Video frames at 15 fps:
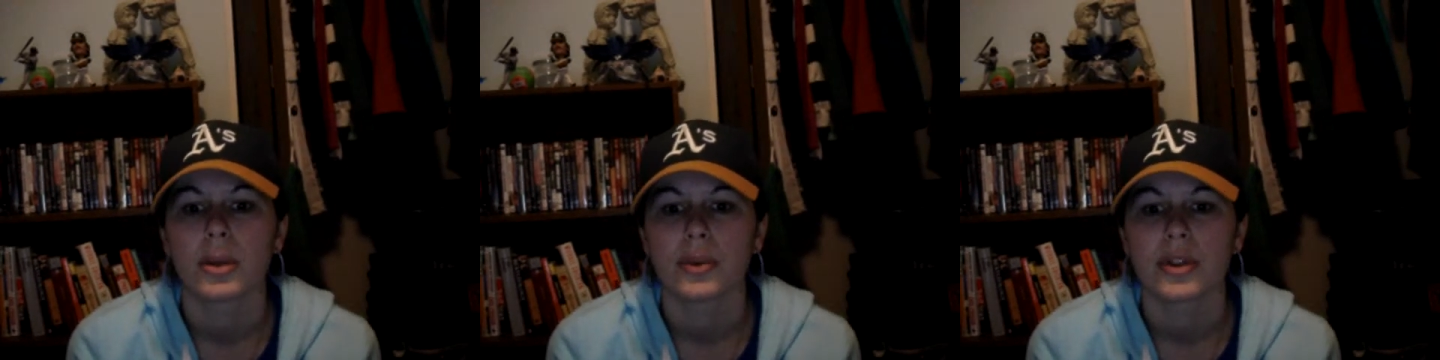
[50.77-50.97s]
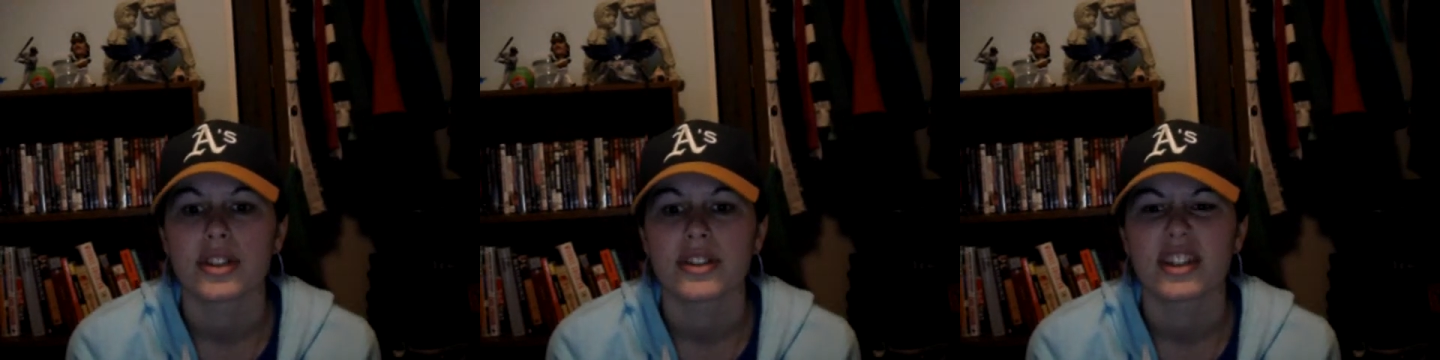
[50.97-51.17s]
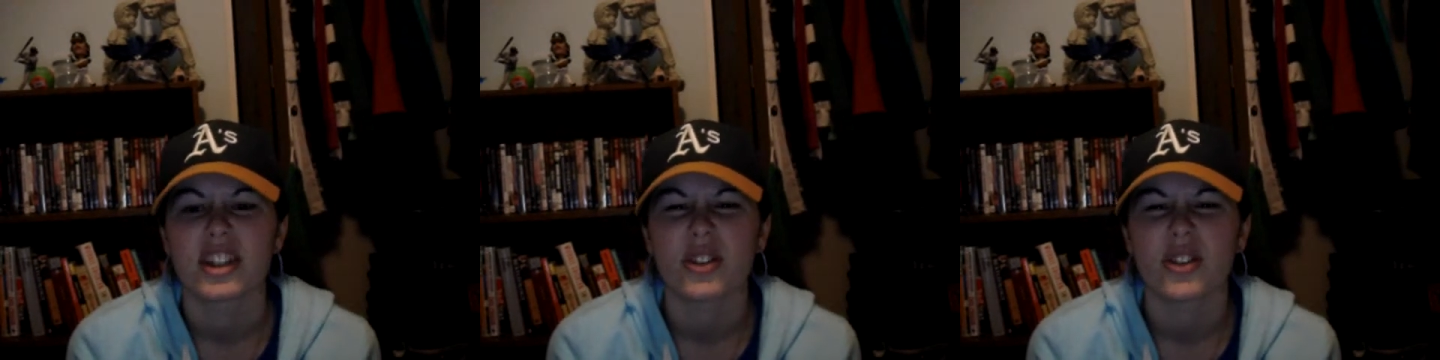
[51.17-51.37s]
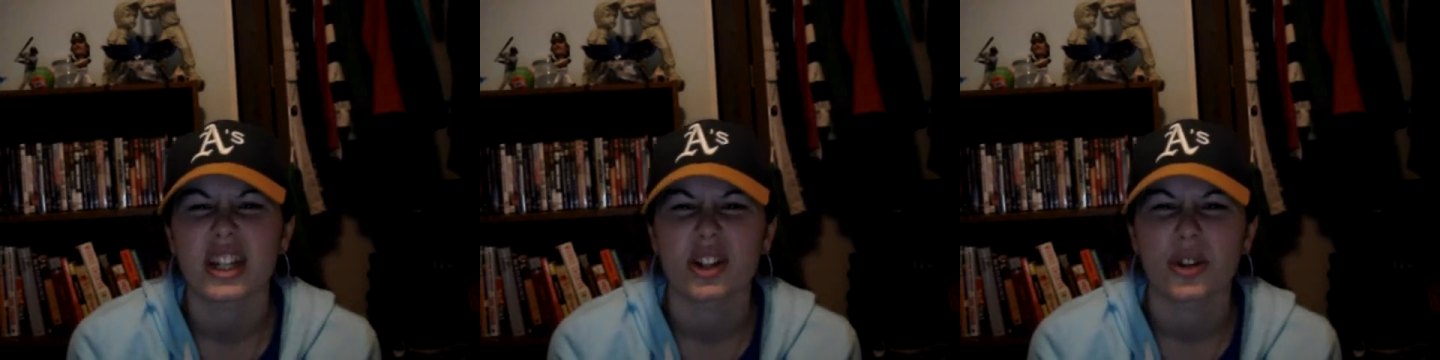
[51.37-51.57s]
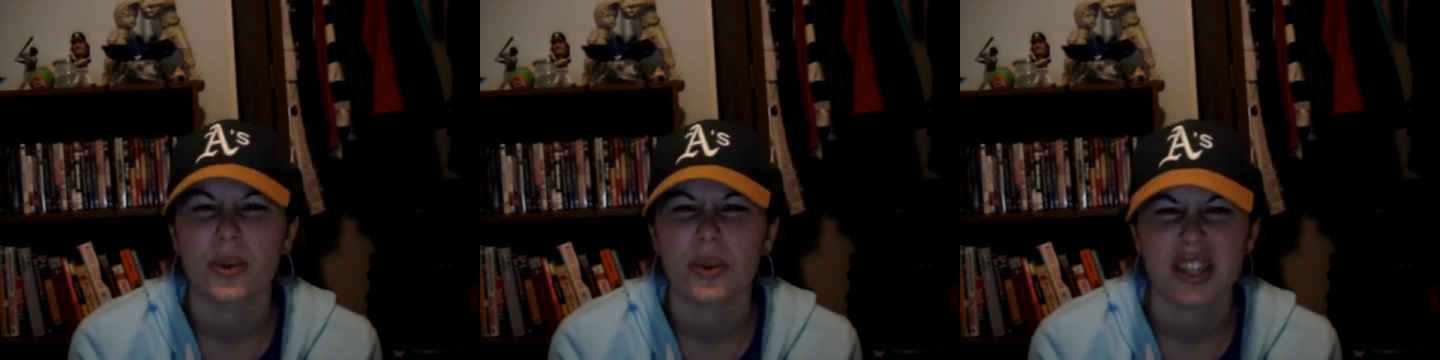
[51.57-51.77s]
It was, you know,
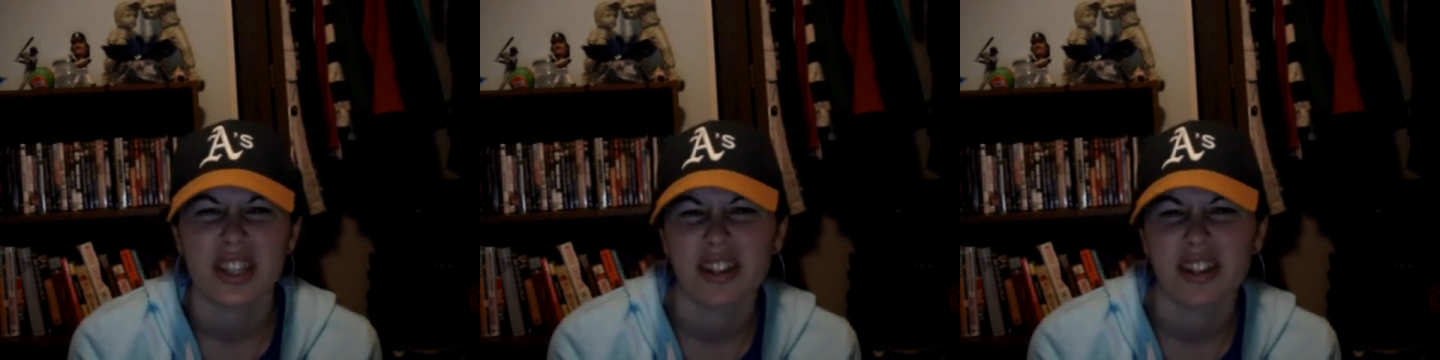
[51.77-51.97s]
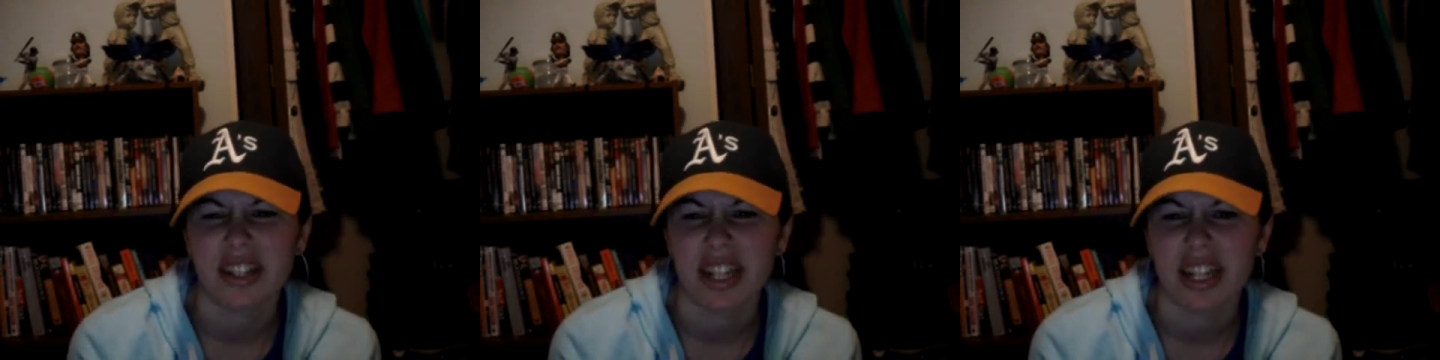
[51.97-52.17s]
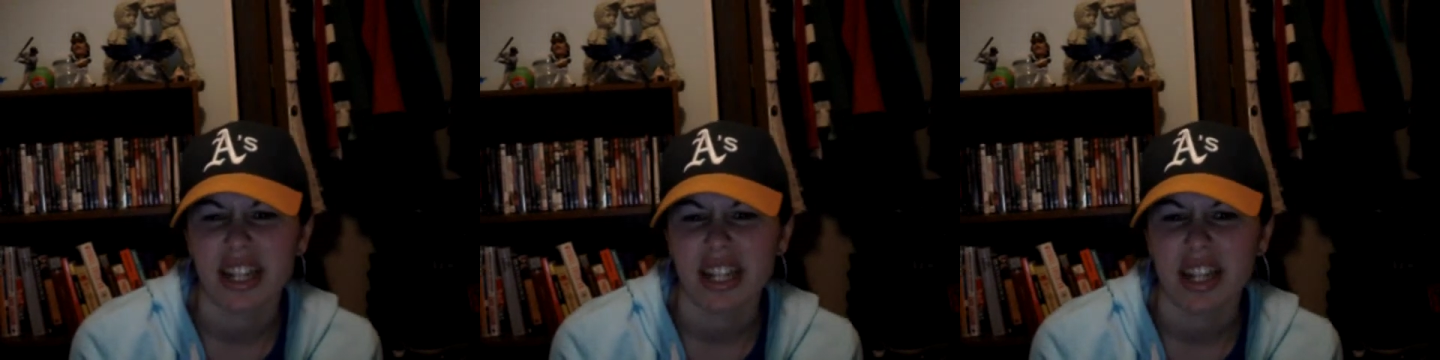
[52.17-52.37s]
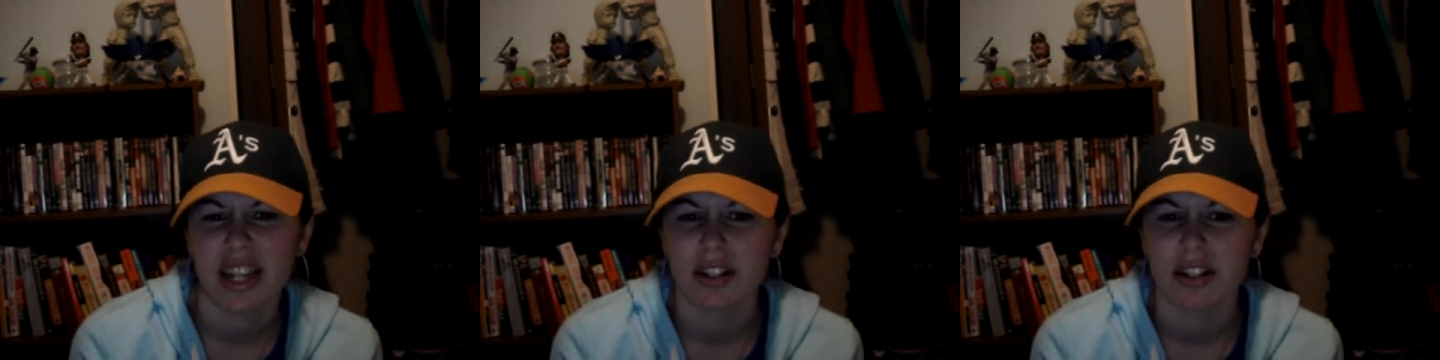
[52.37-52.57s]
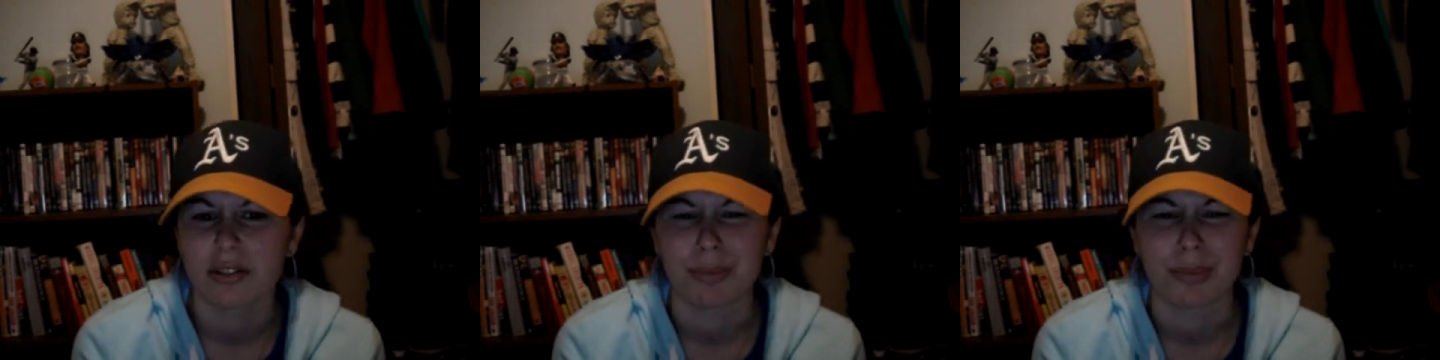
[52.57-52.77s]
that girl with the Don King
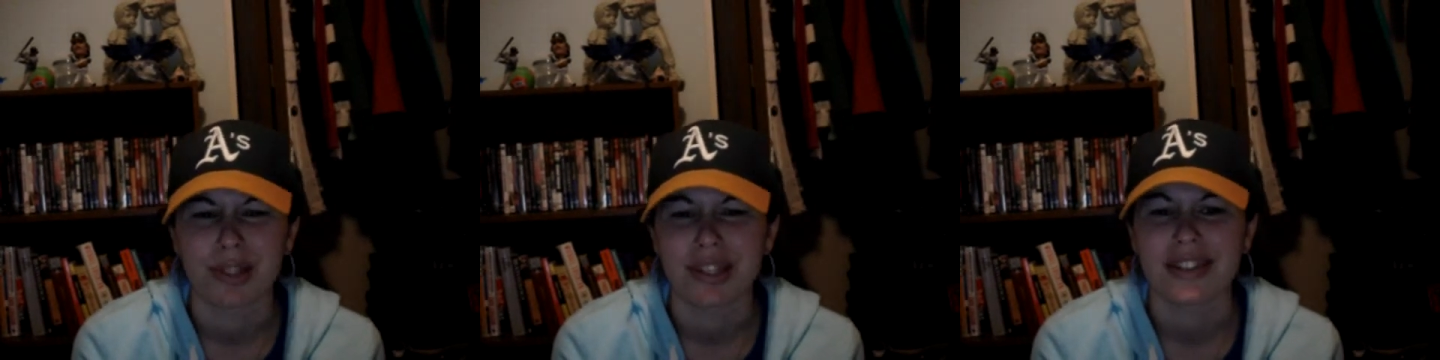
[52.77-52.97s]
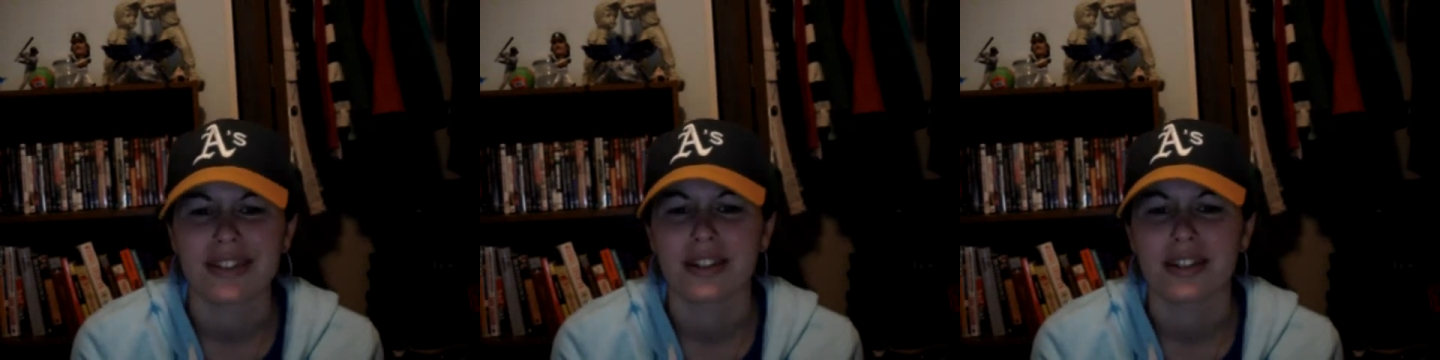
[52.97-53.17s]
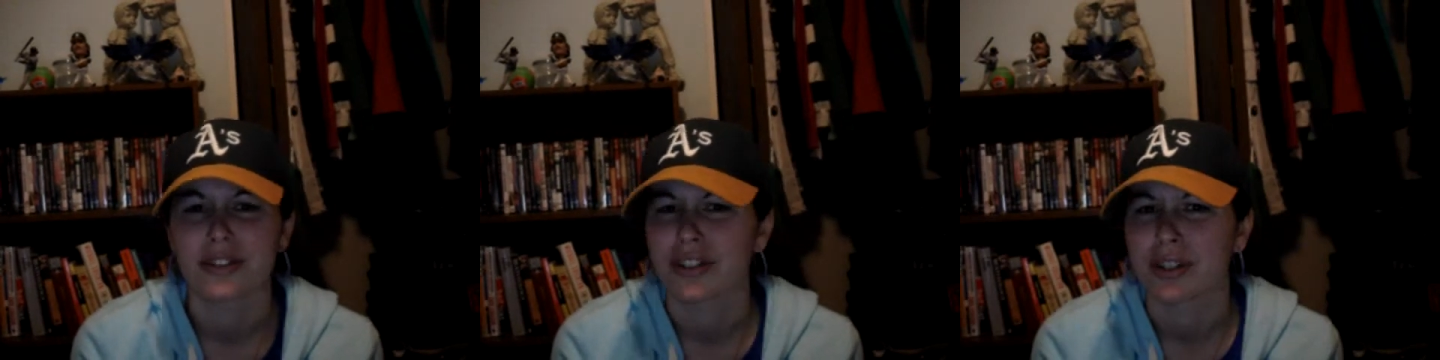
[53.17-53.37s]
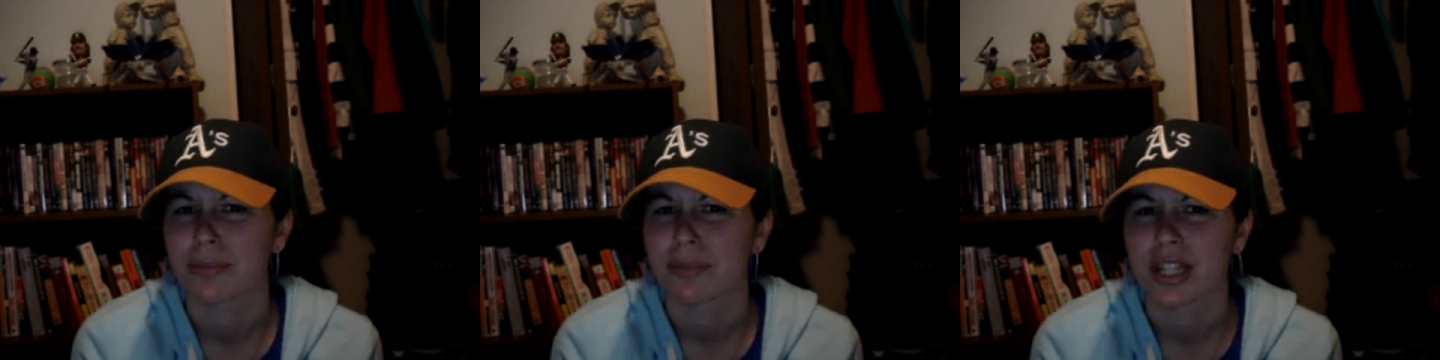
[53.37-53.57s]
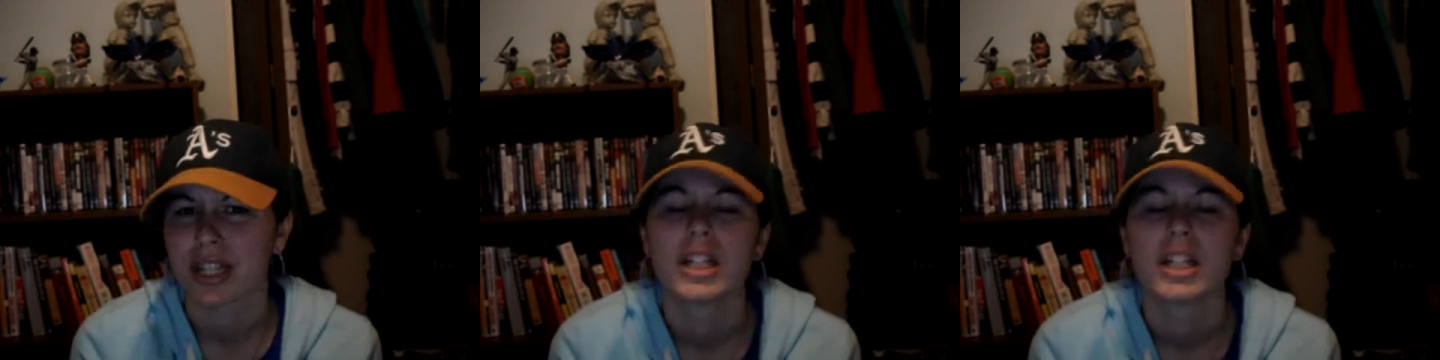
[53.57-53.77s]
hair, Melissa or
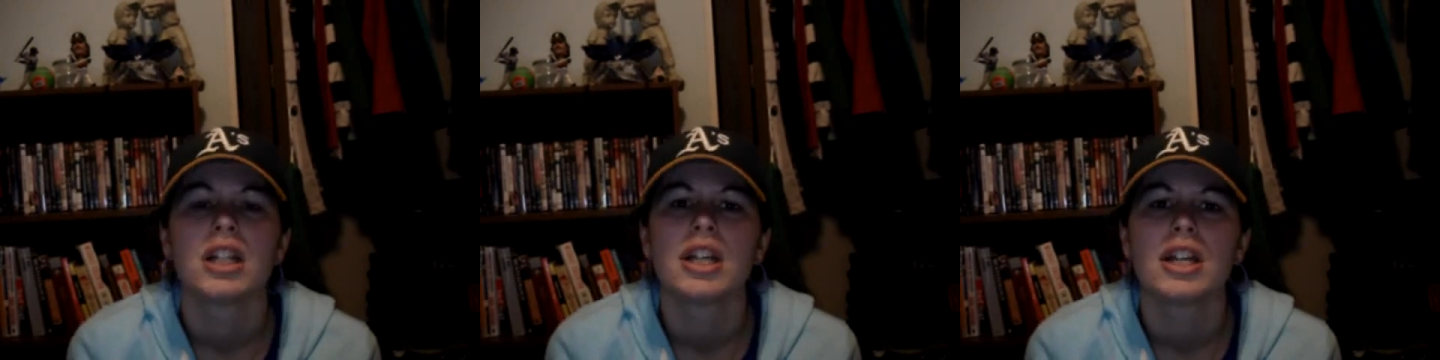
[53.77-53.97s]
something.